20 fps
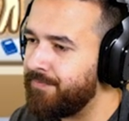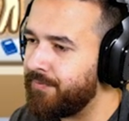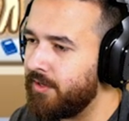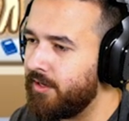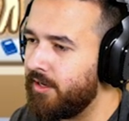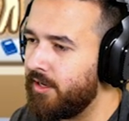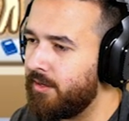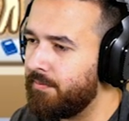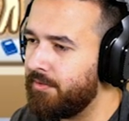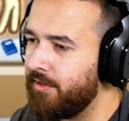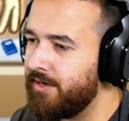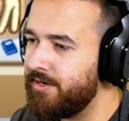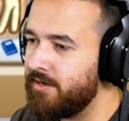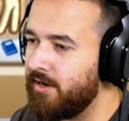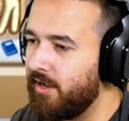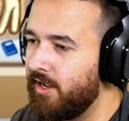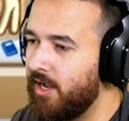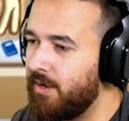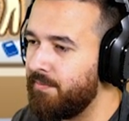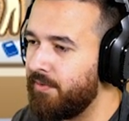Uh, blender
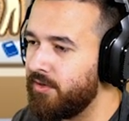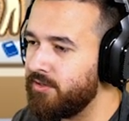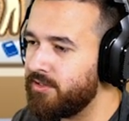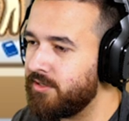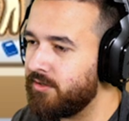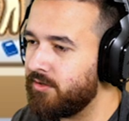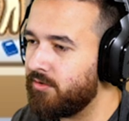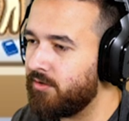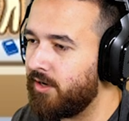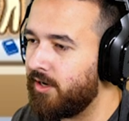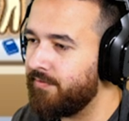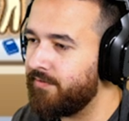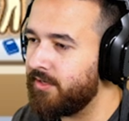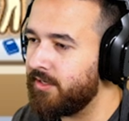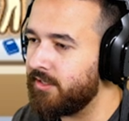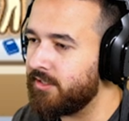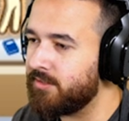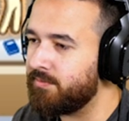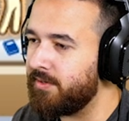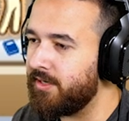arm, potion
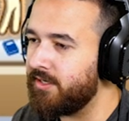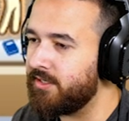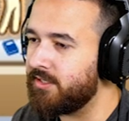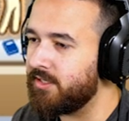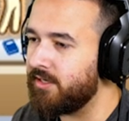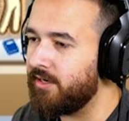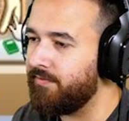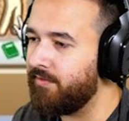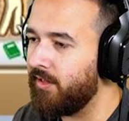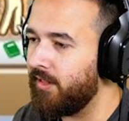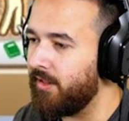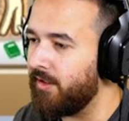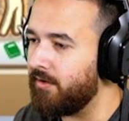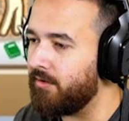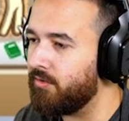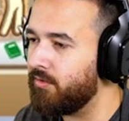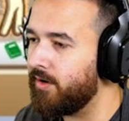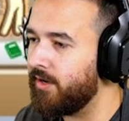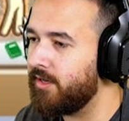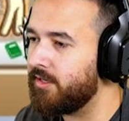crafting speed significantly
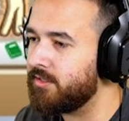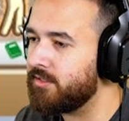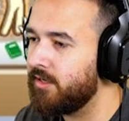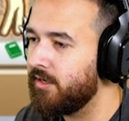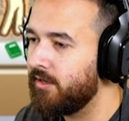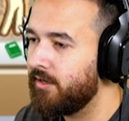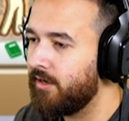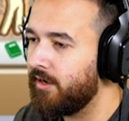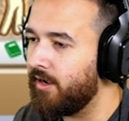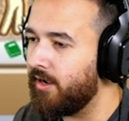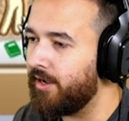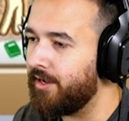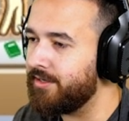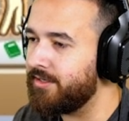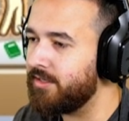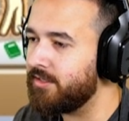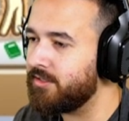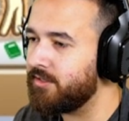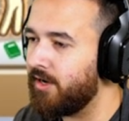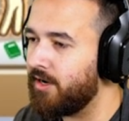increased. Uh,
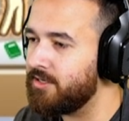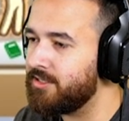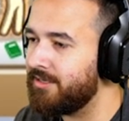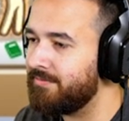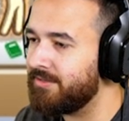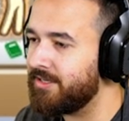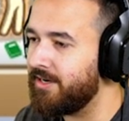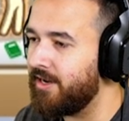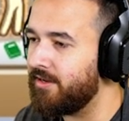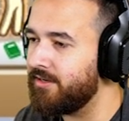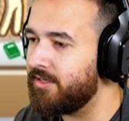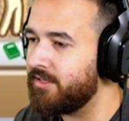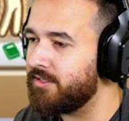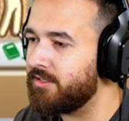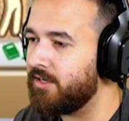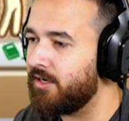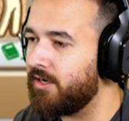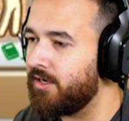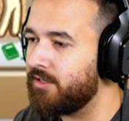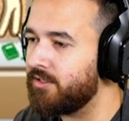discharge, Sims can now
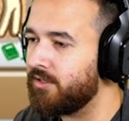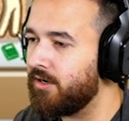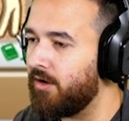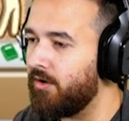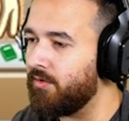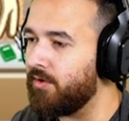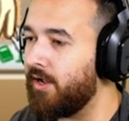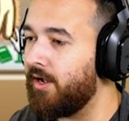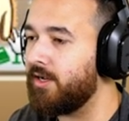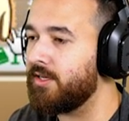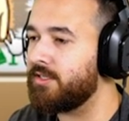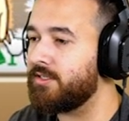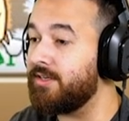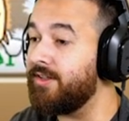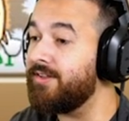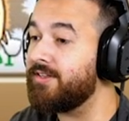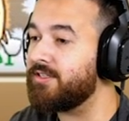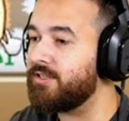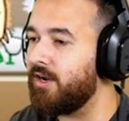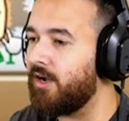discharge, oh, cast
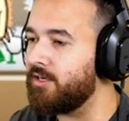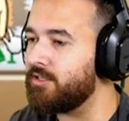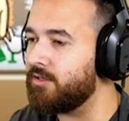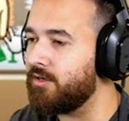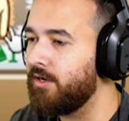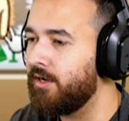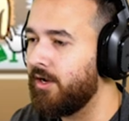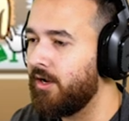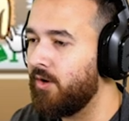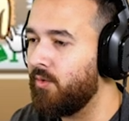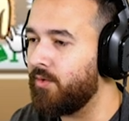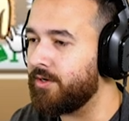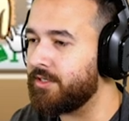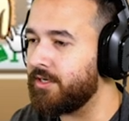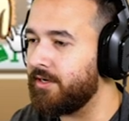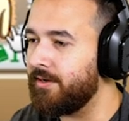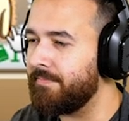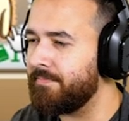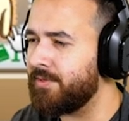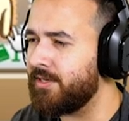discharge,
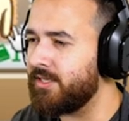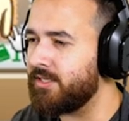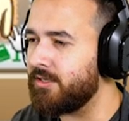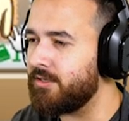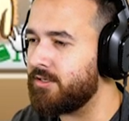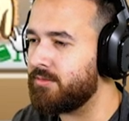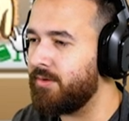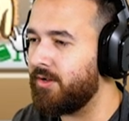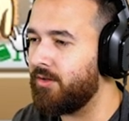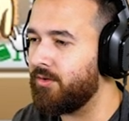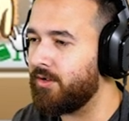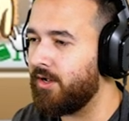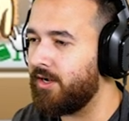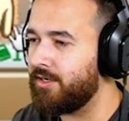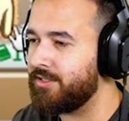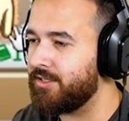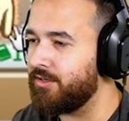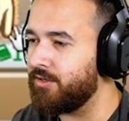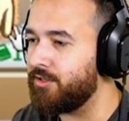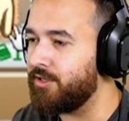which empties
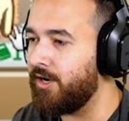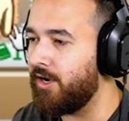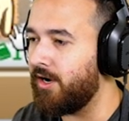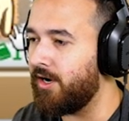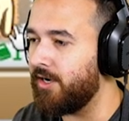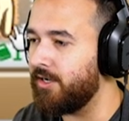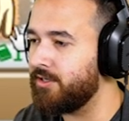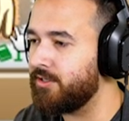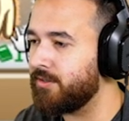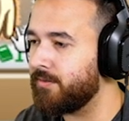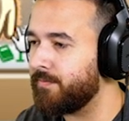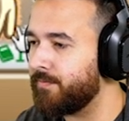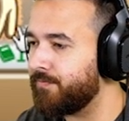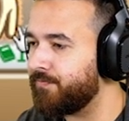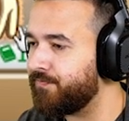spellcaster charge.